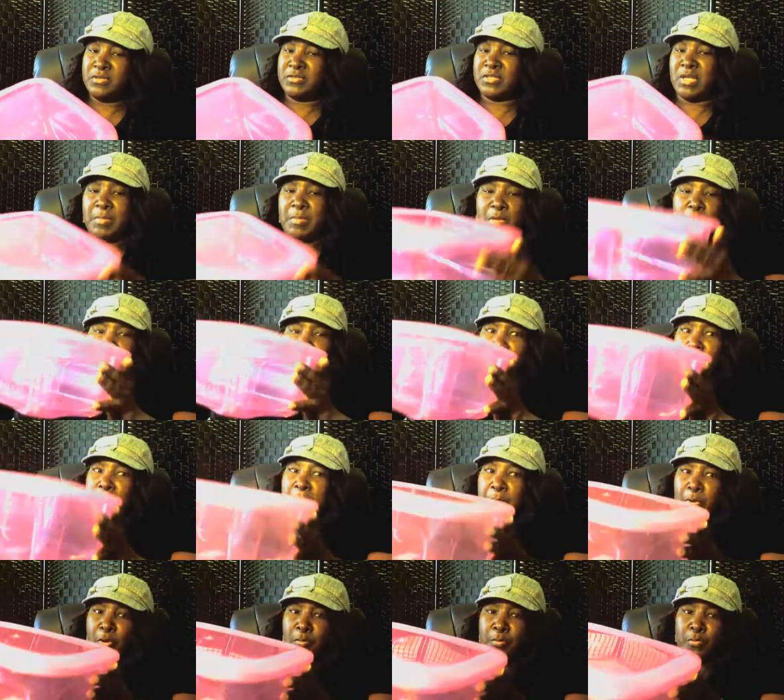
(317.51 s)
So I may want to put
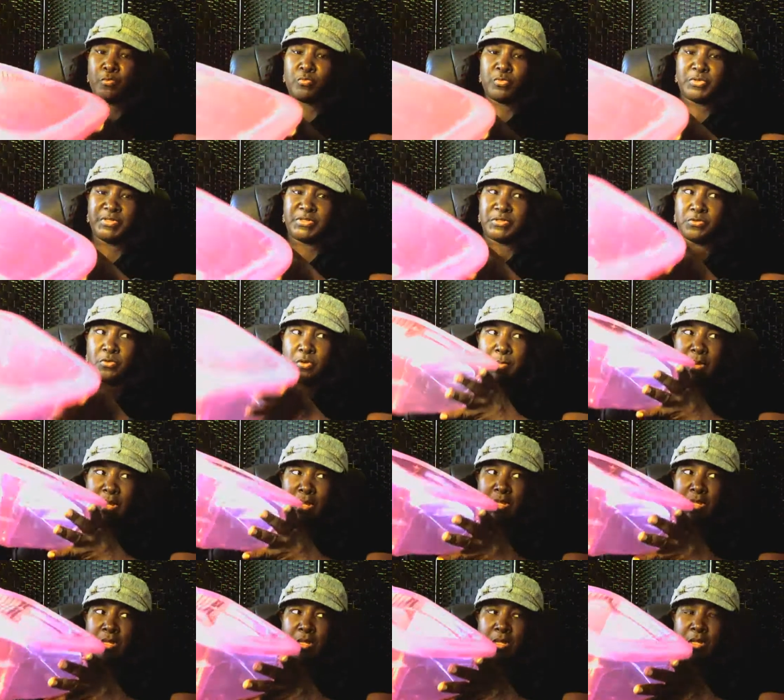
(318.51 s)
my purple ones or
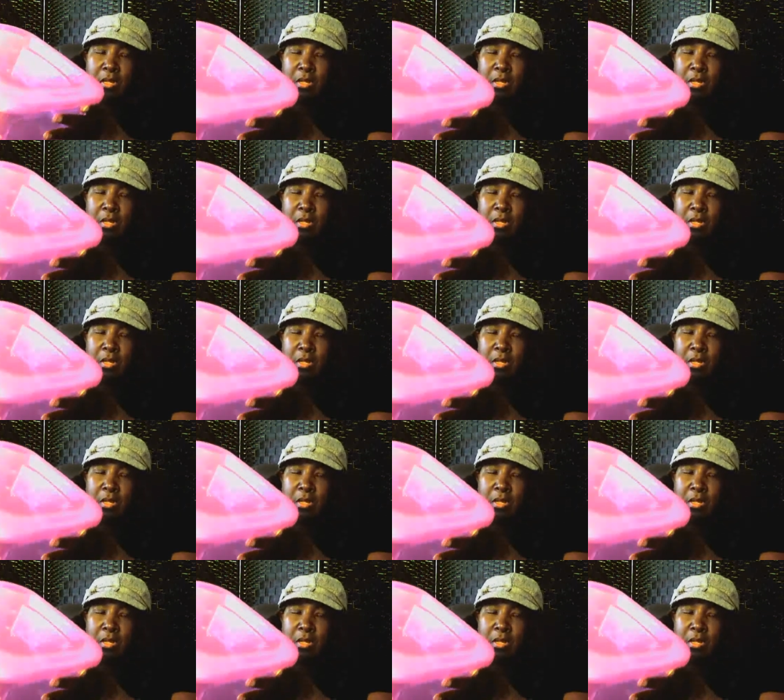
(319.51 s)
my